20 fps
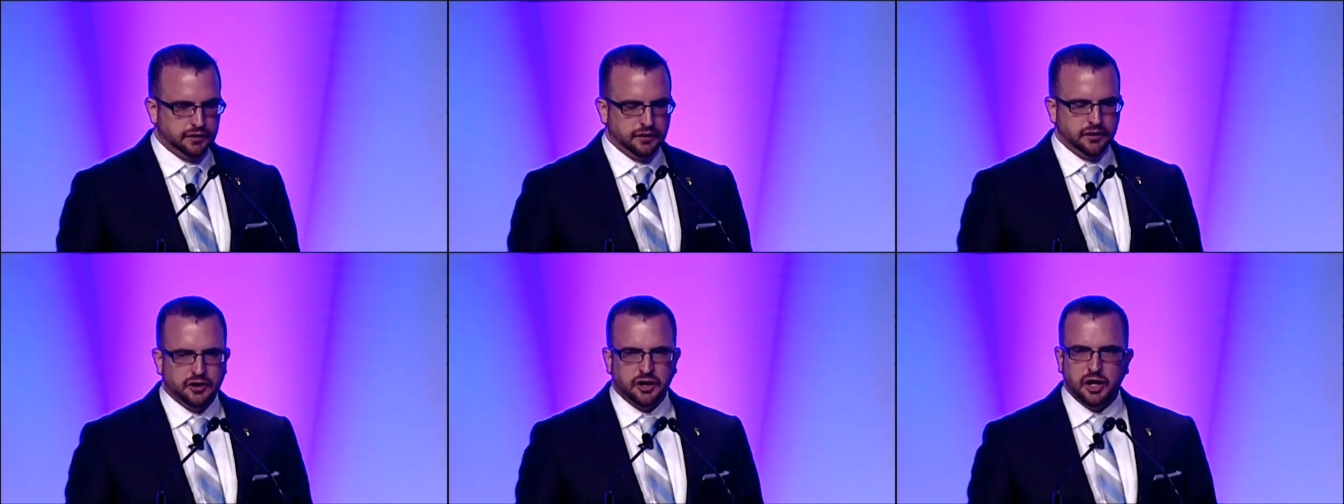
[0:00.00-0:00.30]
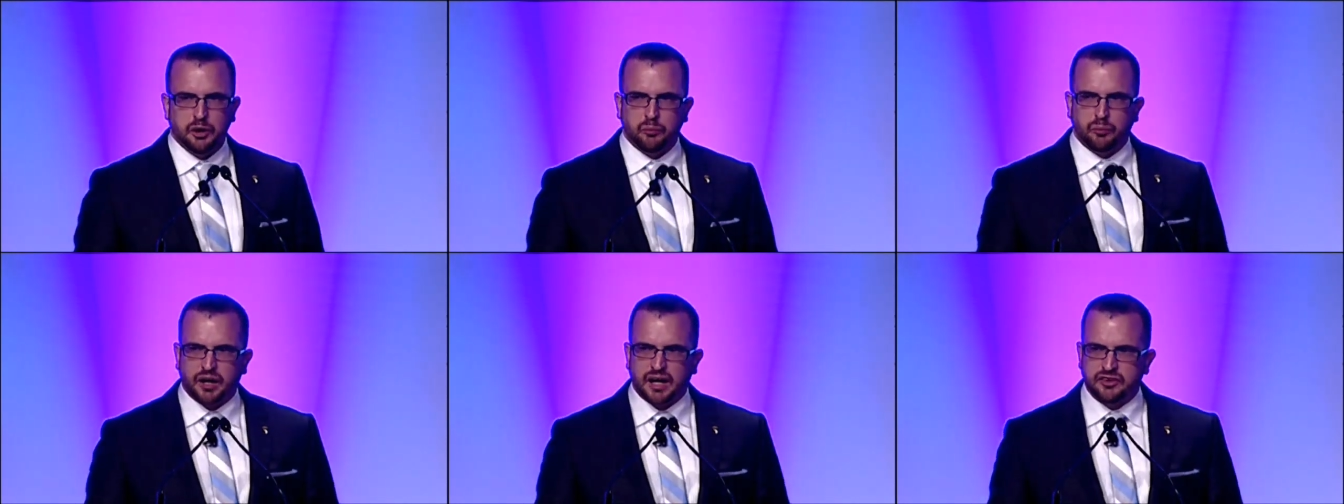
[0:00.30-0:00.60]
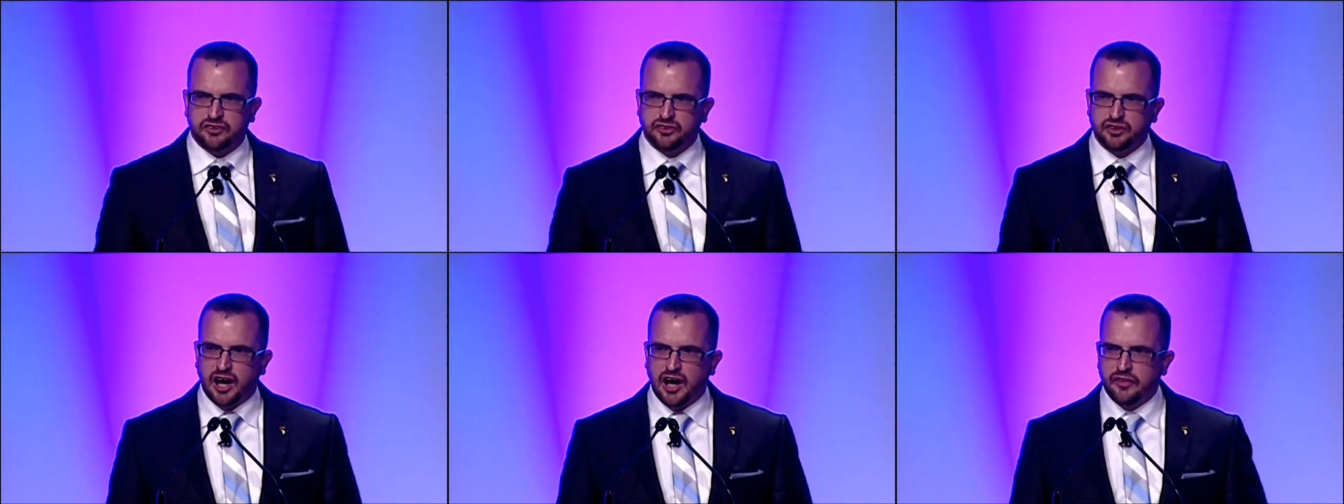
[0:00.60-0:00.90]
And when I
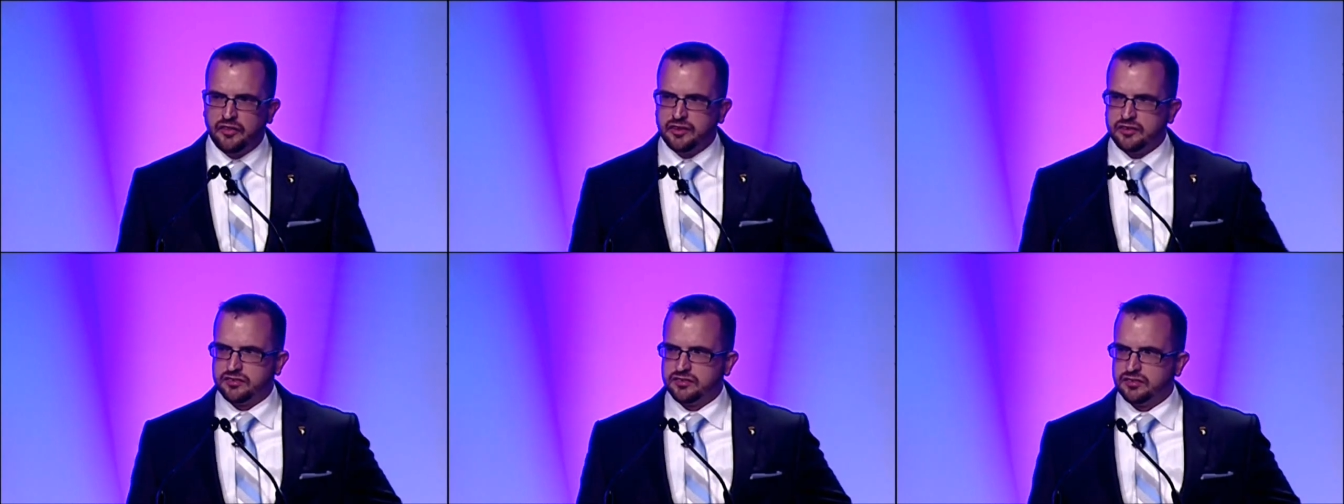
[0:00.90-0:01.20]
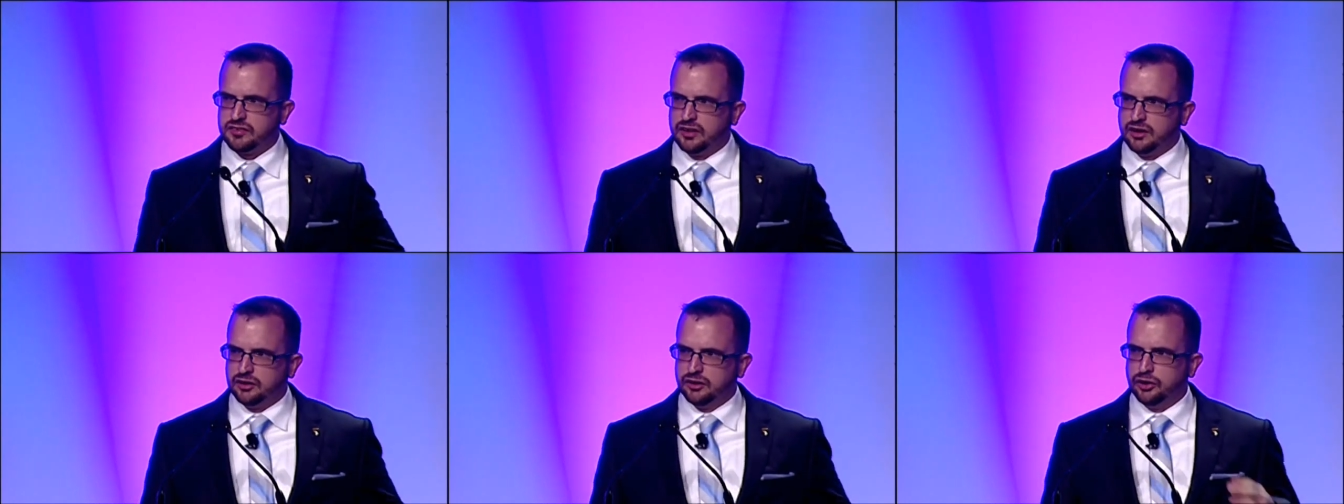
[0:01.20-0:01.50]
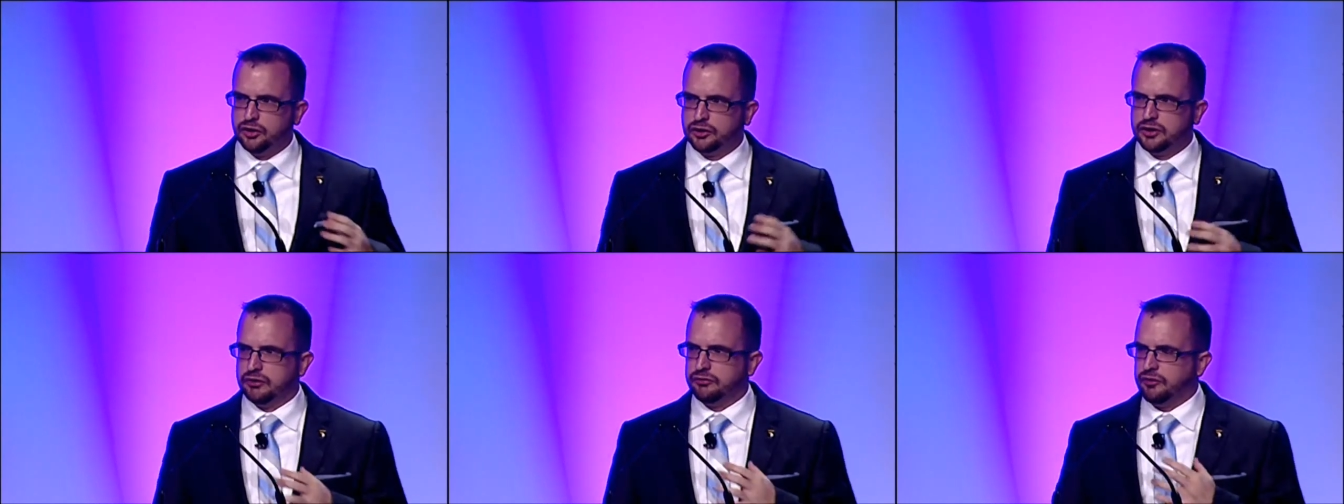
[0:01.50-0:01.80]
saw this
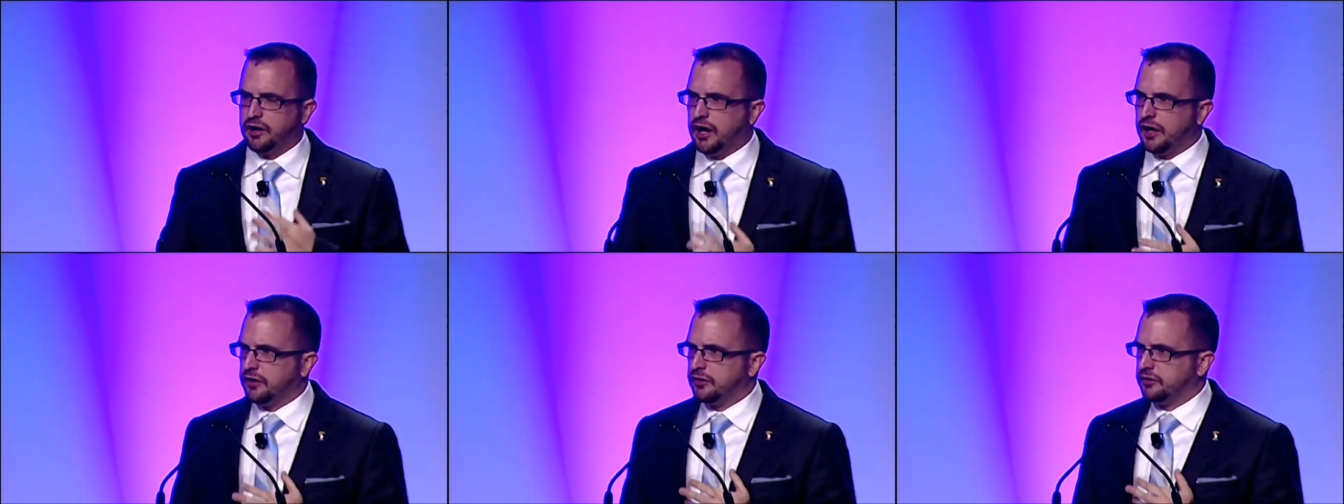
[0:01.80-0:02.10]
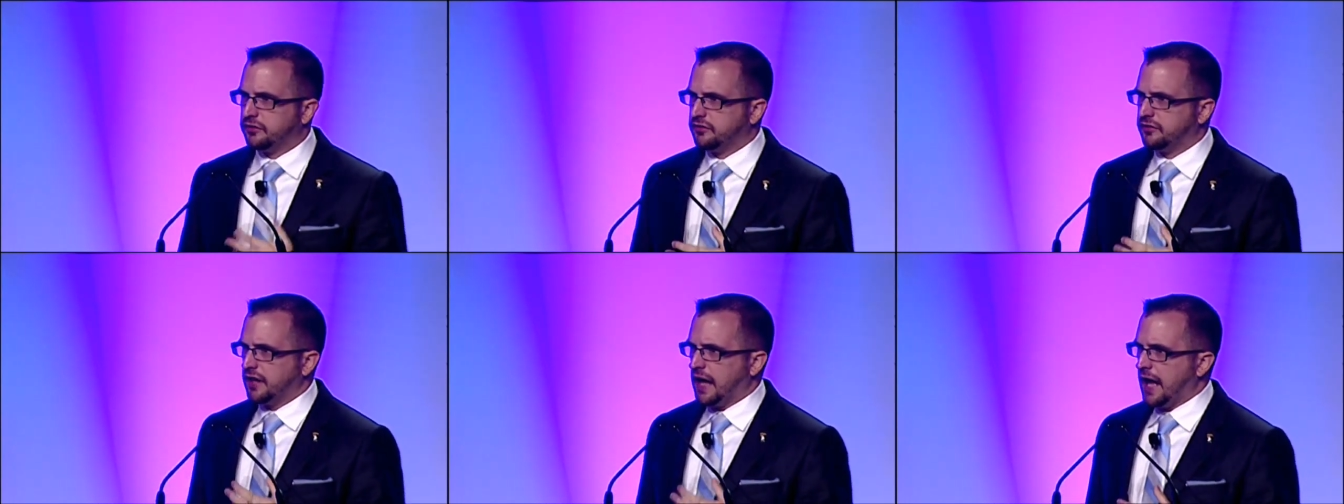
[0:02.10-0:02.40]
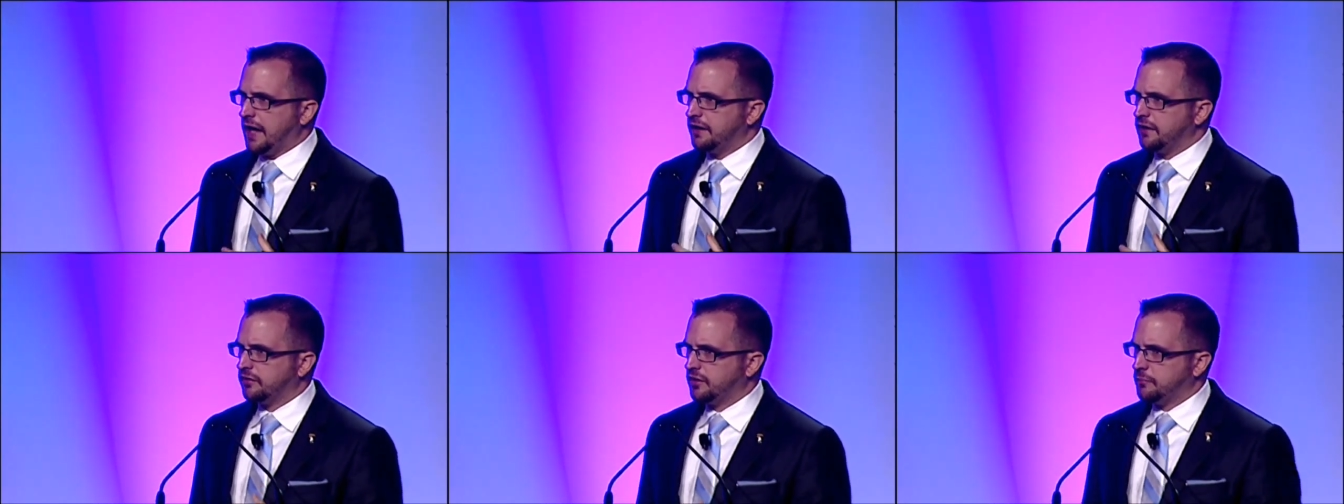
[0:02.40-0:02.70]
look of utter
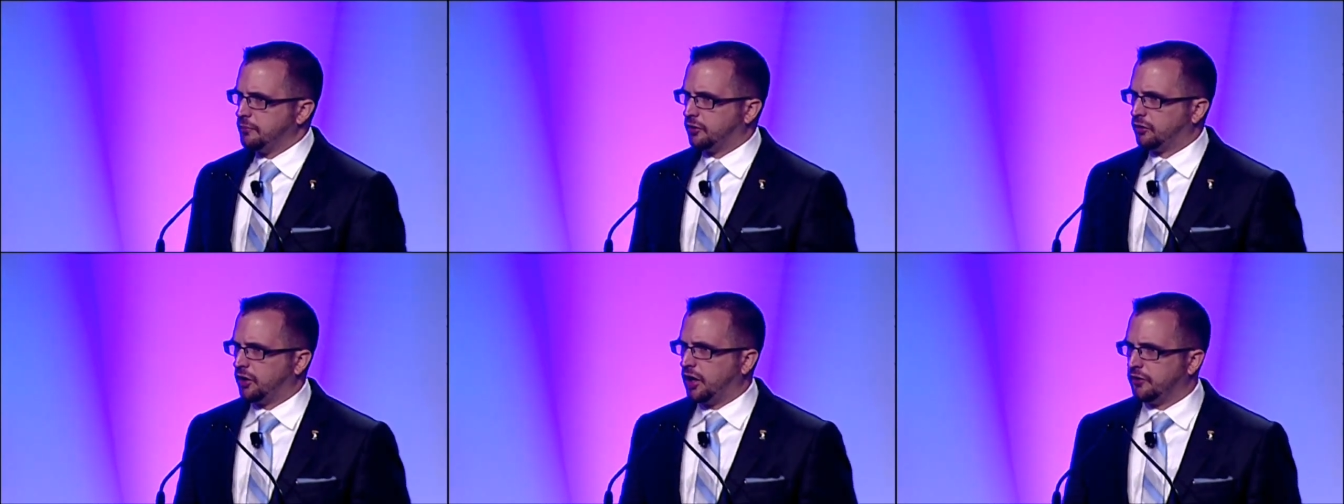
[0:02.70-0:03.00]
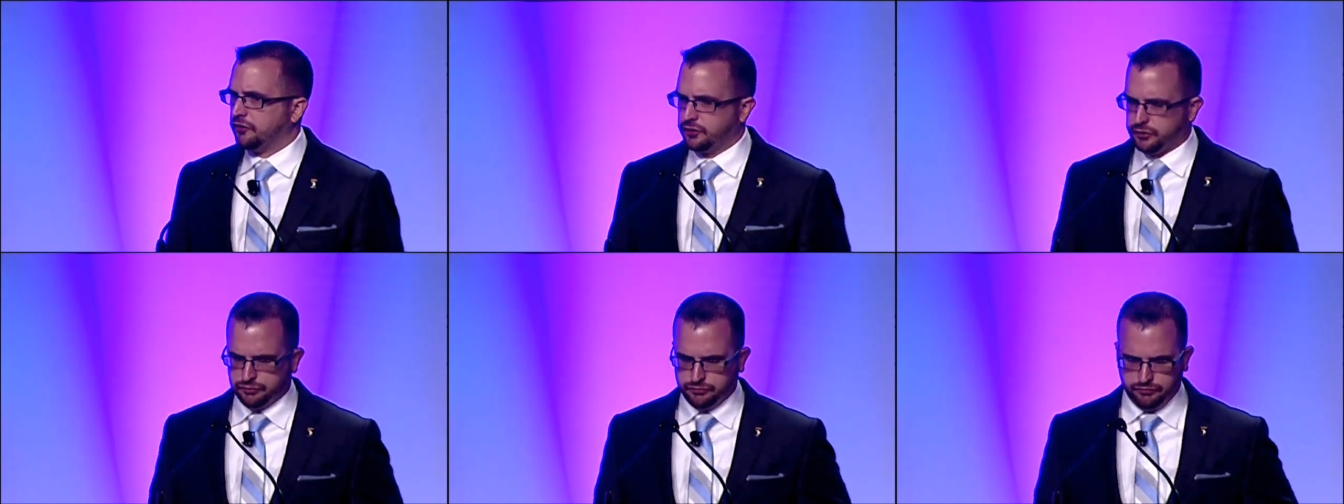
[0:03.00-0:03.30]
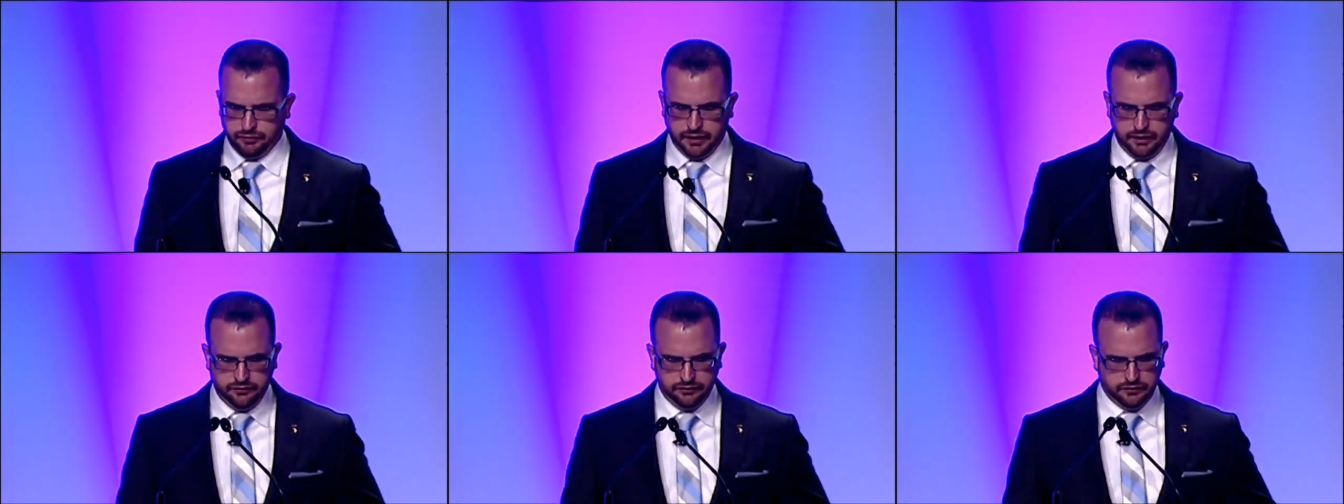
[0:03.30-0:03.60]
sadness come across her
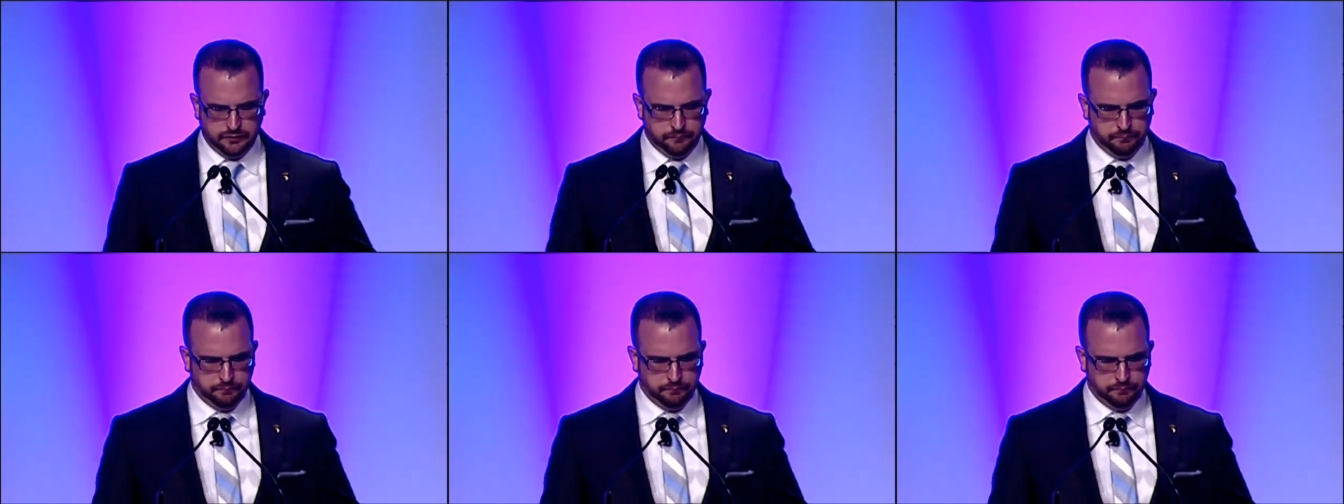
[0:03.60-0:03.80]
face,